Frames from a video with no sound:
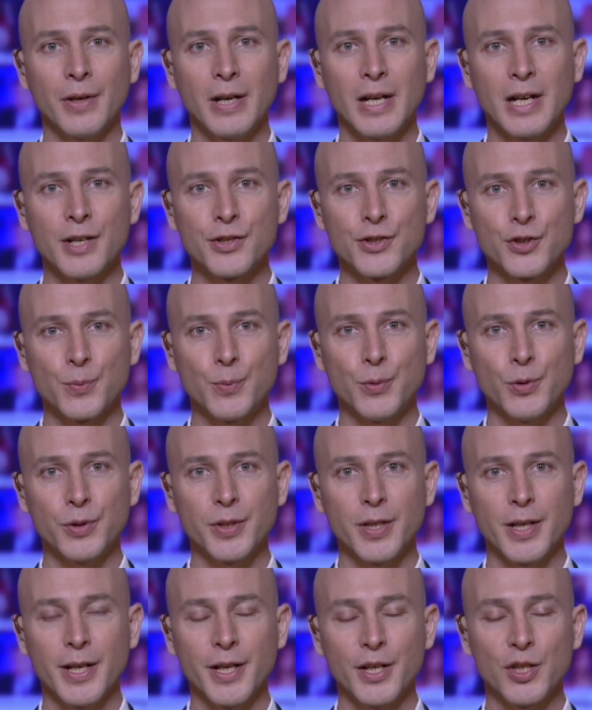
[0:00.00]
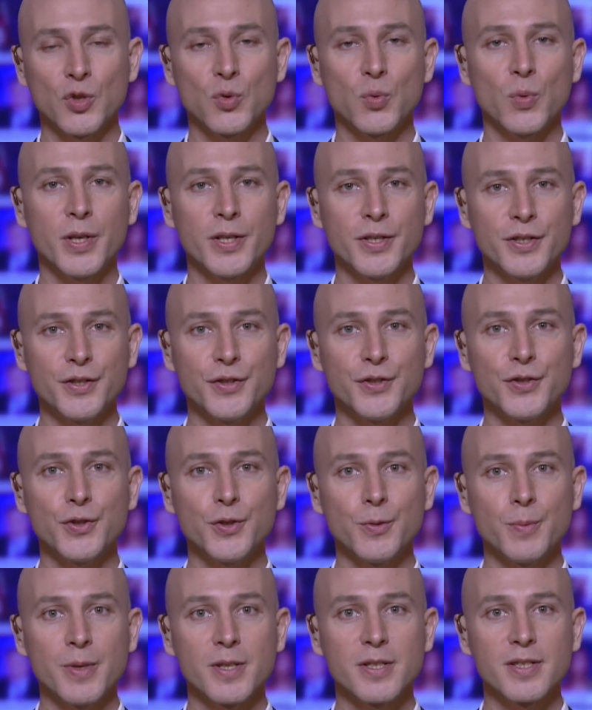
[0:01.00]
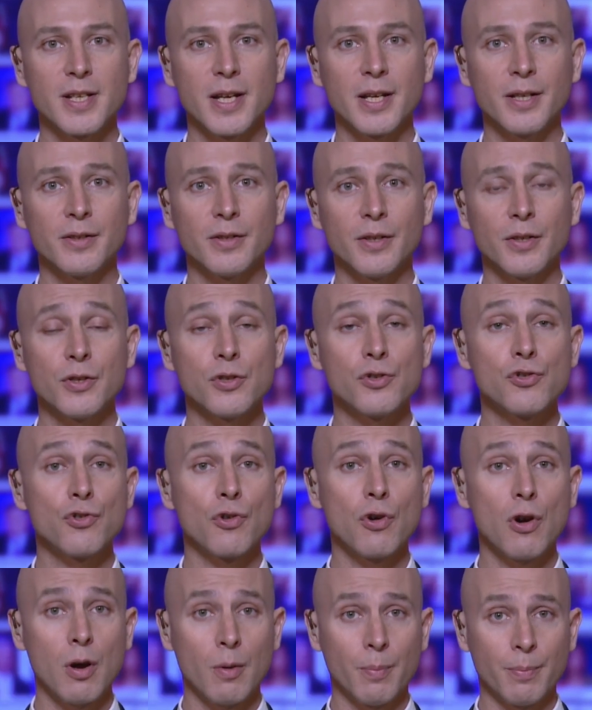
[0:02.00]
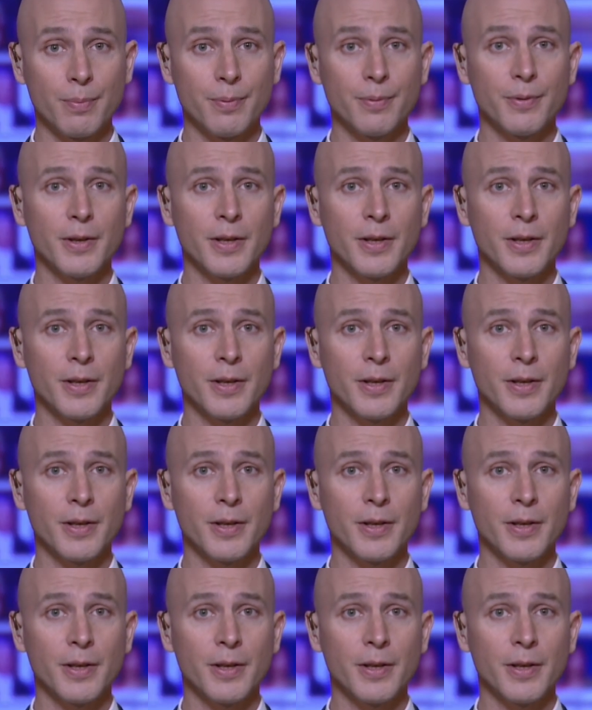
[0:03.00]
has reported a 22% drop